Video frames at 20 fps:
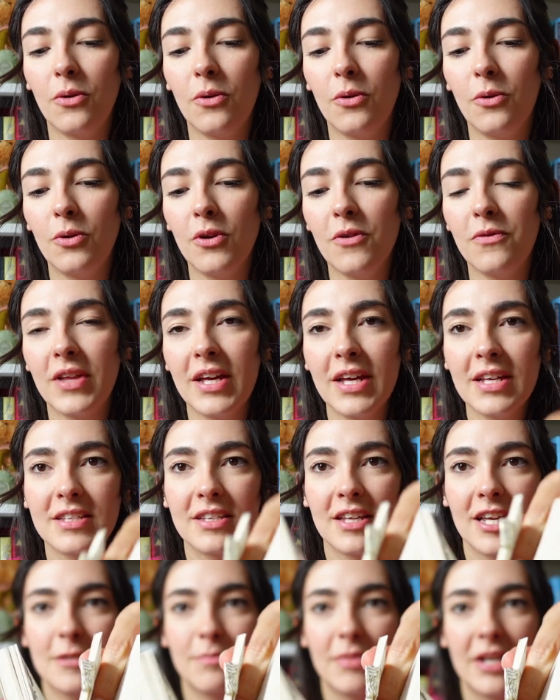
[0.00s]
all of
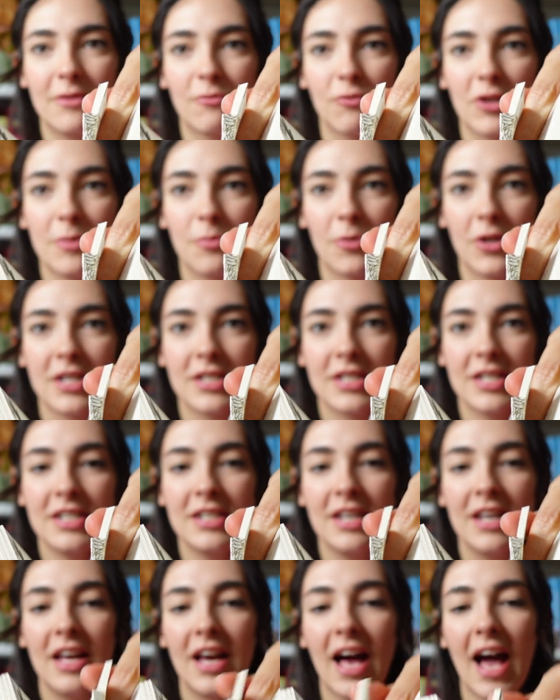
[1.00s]
this is being
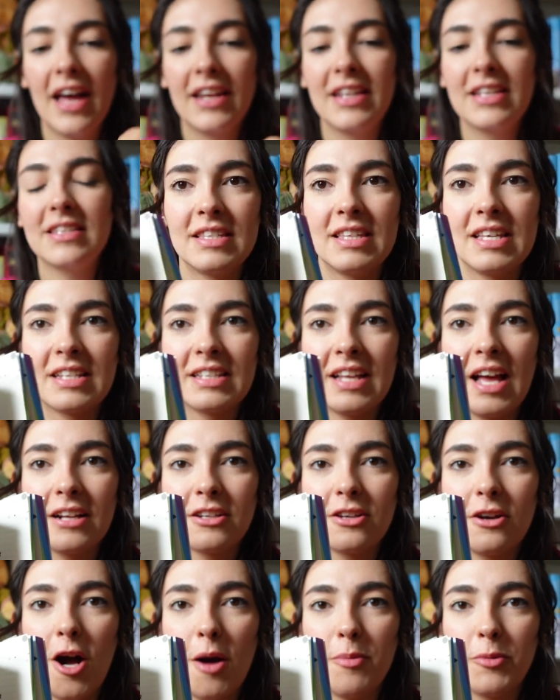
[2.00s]
reprinted and is the
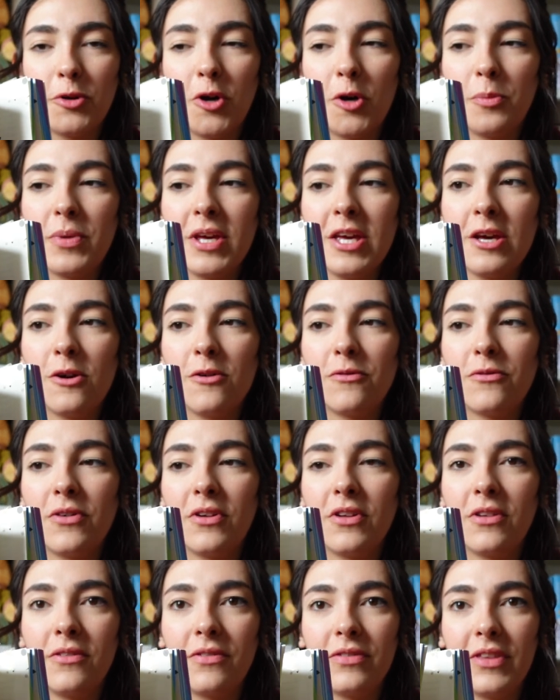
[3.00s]
exact carbon copy of
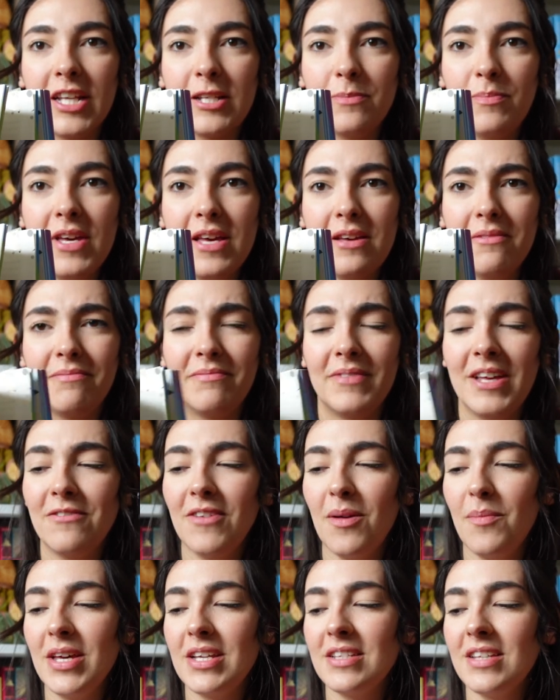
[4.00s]
this bit, if
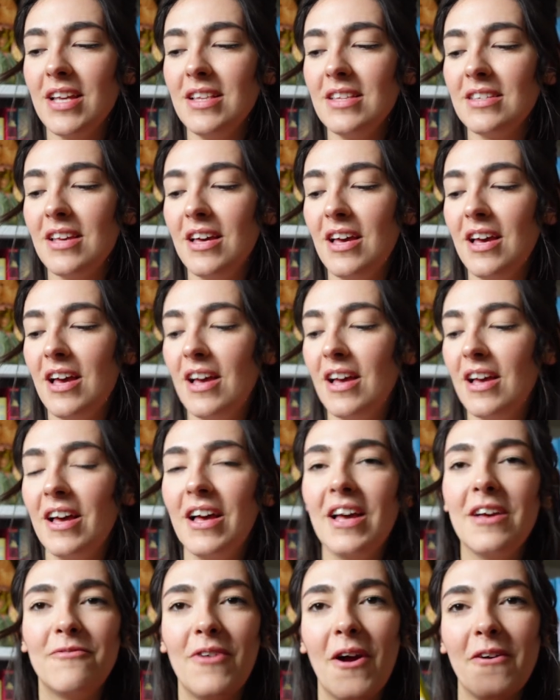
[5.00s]
that makes sense.
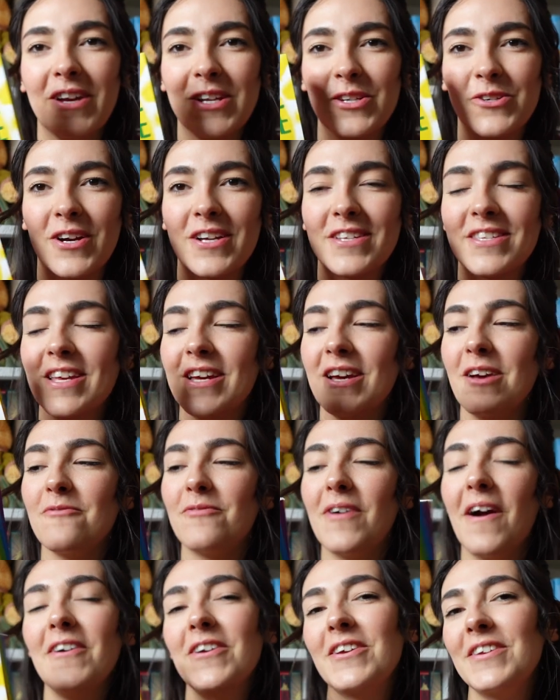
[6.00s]
Very interesting,
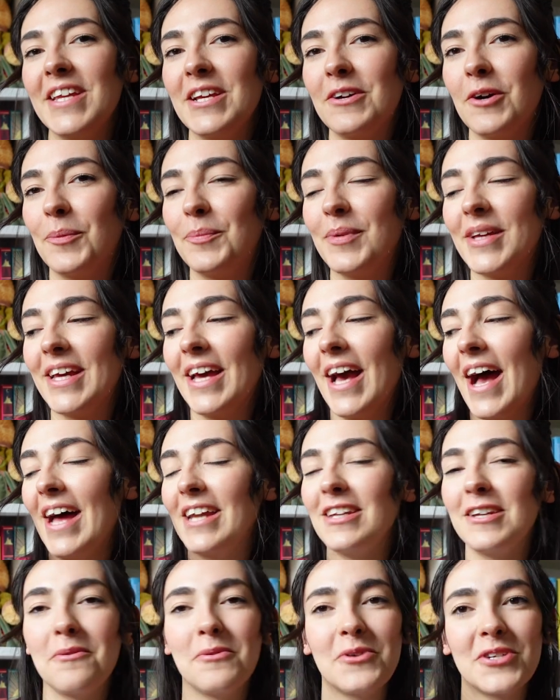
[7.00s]
very unique copy,
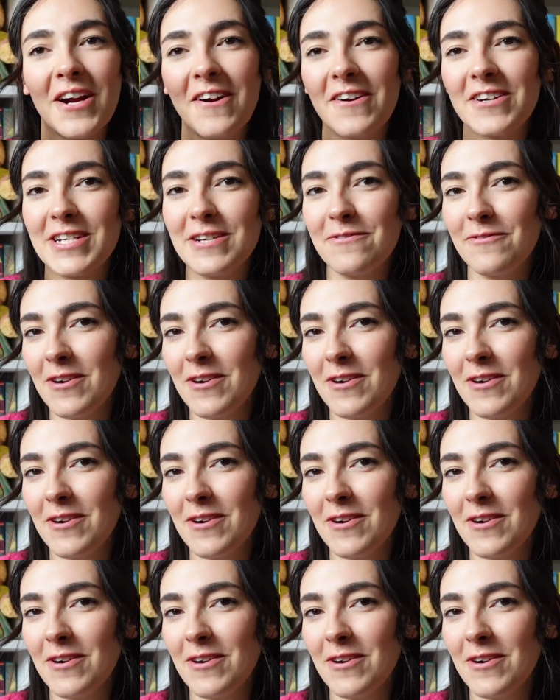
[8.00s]
and I will cherish it